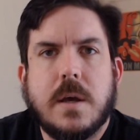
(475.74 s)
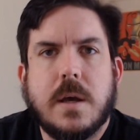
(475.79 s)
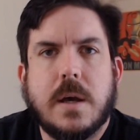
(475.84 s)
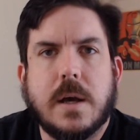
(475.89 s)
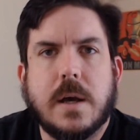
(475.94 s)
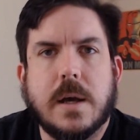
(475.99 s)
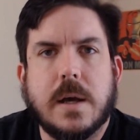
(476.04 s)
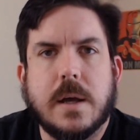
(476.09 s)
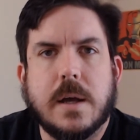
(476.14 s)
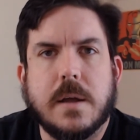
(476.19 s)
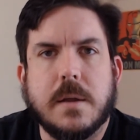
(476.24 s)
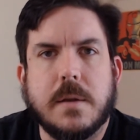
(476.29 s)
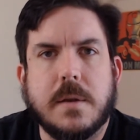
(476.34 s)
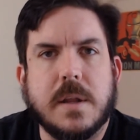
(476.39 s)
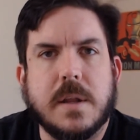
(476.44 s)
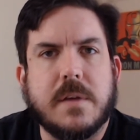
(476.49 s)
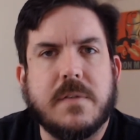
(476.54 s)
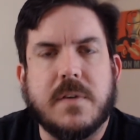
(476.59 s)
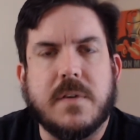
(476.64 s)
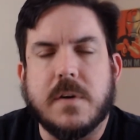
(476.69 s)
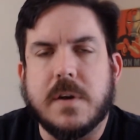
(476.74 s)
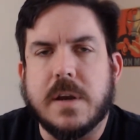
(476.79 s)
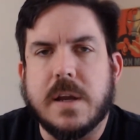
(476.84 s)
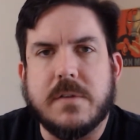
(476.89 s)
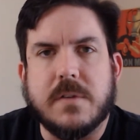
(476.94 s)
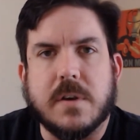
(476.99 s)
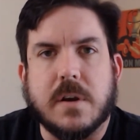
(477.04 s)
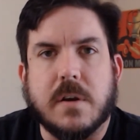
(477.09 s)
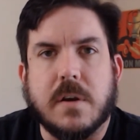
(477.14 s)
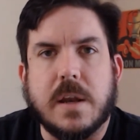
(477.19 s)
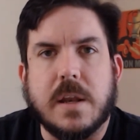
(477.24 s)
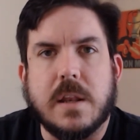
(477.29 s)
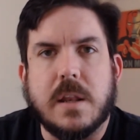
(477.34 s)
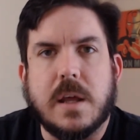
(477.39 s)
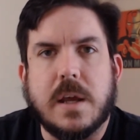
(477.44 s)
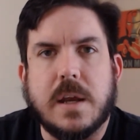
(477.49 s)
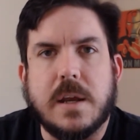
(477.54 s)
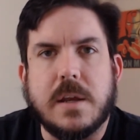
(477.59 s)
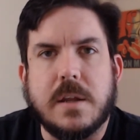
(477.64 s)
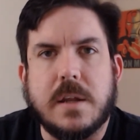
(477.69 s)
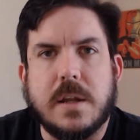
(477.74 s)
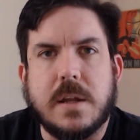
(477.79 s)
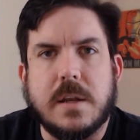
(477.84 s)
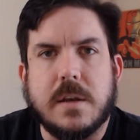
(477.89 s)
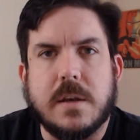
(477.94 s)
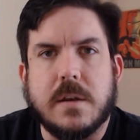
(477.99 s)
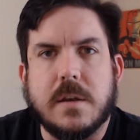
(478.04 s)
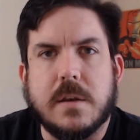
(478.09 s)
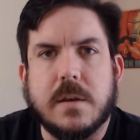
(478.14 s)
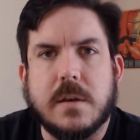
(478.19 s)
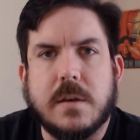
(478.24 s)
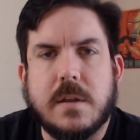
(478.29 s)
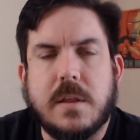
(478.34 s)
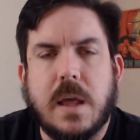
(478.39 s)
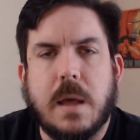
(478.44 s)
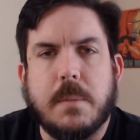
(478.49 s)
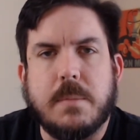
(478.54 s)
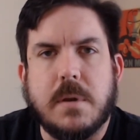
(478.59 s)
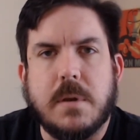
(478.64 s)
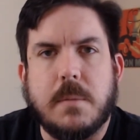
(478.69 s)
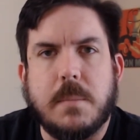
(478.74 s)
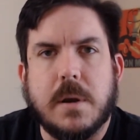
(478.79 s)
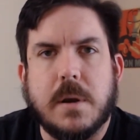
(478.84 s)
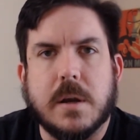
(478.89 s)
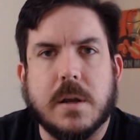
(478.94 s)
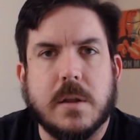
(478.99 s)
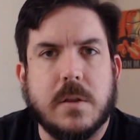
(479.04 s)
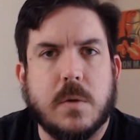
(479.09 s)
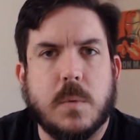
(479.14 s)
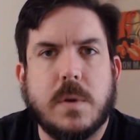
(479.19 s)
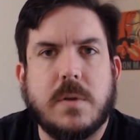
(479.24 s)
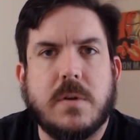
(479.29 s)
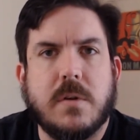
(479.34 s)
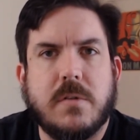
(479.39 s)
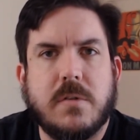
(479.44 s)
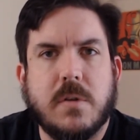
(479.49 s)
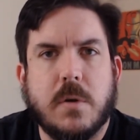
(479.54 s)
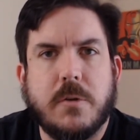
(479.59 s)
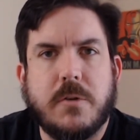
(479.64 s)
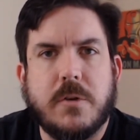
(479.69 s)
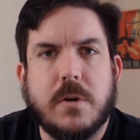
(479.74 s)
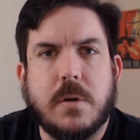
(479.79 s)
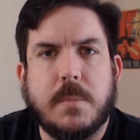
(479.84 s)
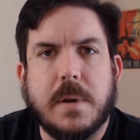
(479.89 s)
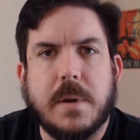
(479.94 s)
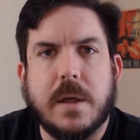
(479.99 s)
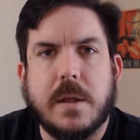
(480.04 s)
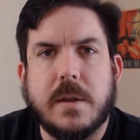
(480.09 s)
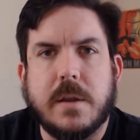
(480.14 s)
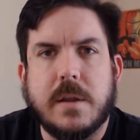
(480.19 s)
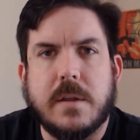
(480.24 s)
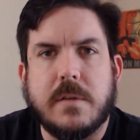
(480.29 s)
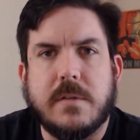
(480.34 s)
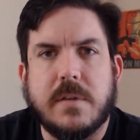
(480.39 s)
Nick Fury has a great line in Captain America: The Winter Soldier about his